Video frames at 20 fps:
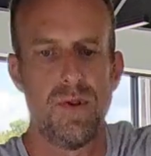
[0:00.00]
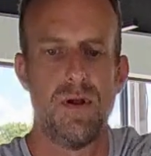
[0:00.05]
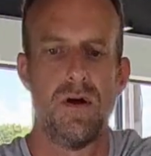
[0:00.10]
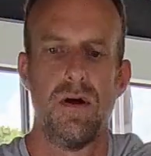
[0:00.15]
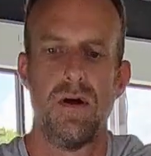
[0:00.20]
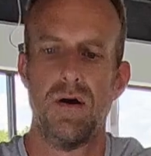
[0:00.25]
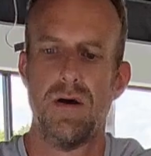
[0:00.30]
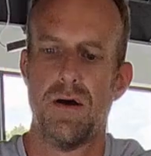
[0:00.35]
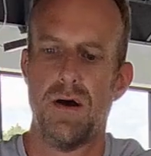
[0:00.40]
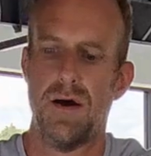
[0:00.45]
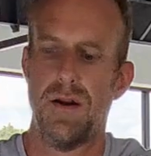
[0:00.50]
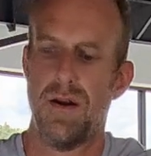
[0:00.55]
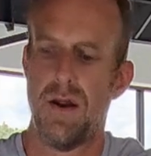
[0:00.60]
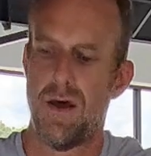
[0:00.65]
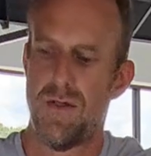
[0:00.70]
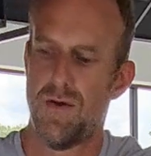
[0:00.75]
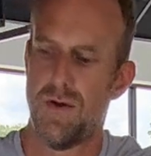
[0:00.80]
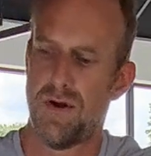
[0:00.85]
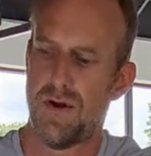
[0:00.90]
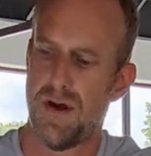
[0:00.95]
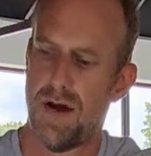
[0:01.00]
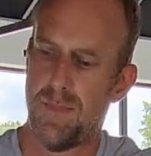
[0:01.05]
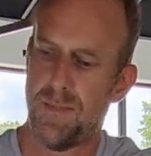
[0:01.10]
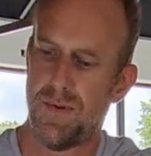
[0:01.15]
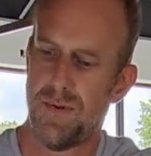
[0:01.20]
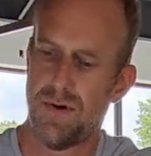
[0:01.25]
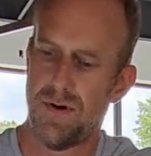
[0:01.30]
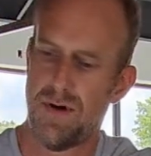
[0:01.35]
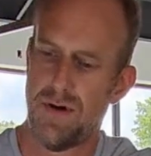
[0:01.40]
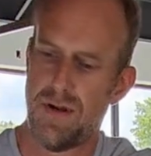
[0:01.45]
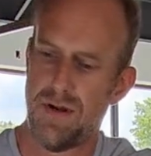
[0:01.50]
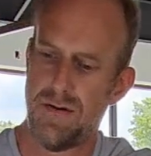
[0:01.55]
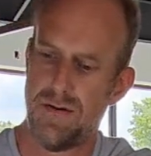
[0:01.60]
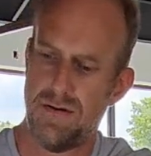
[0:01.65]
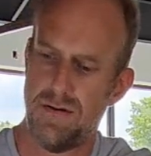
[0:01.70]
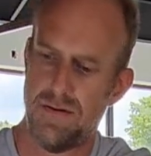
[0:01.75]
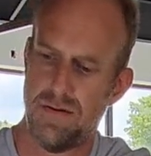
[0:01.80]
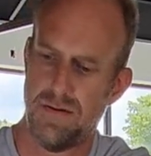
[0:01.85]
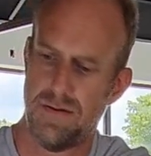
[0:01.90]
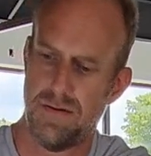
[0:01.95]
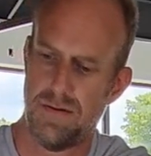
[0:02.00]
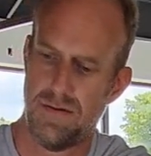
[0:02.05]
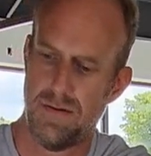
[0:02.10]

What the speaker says: to plug another coupler in